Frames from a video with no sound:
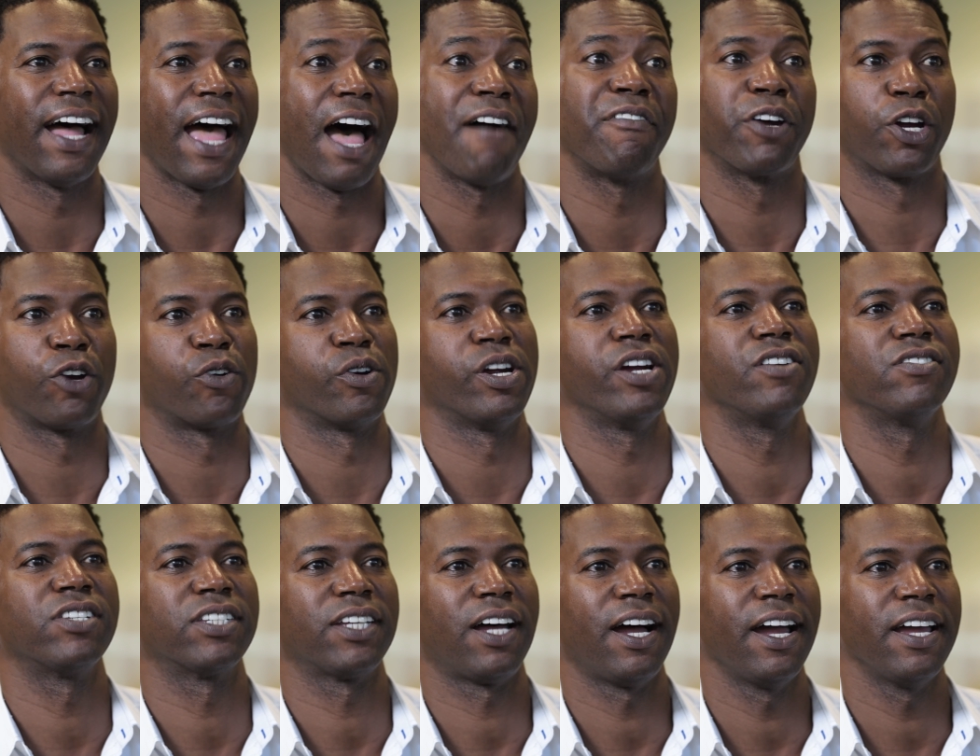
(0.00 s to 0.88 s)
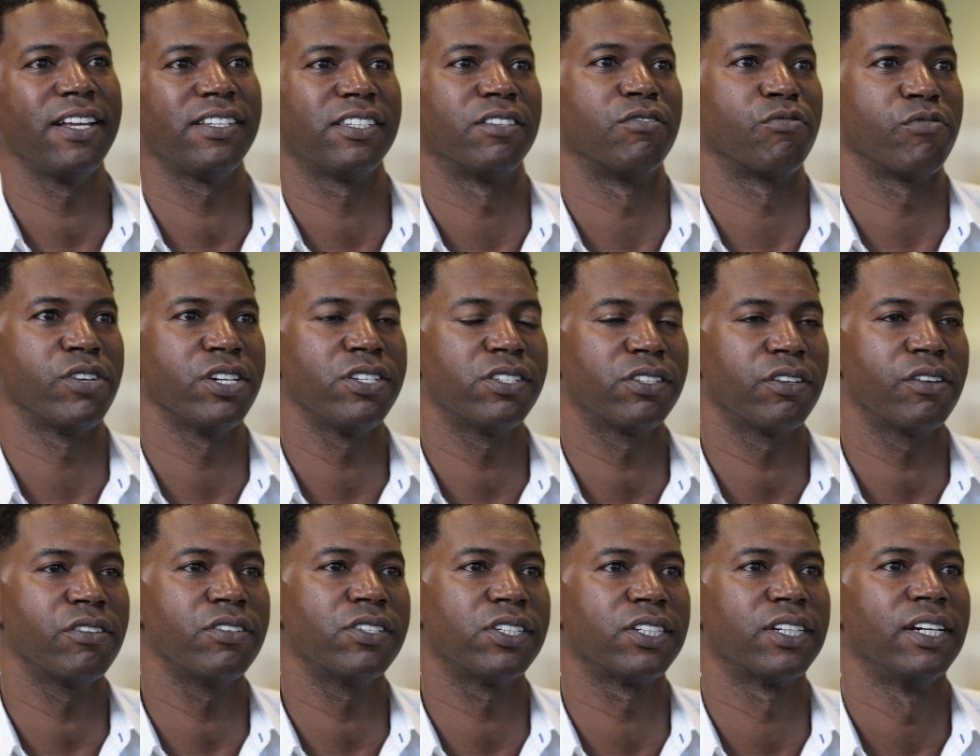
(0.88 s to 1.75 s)
have a career in science and
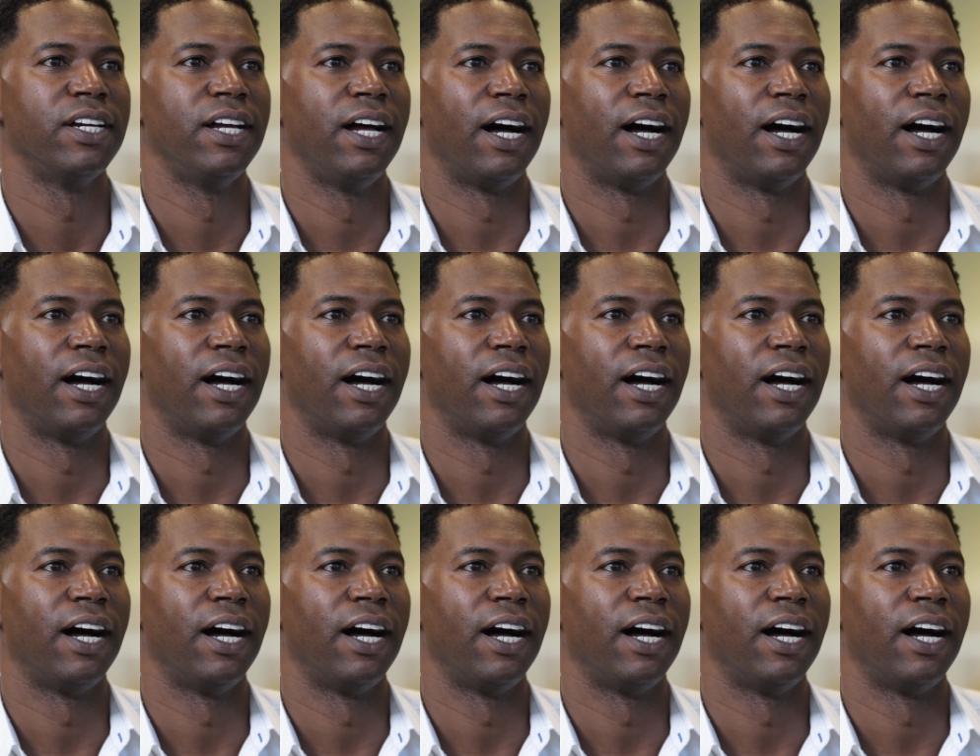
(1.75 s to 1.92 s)
research.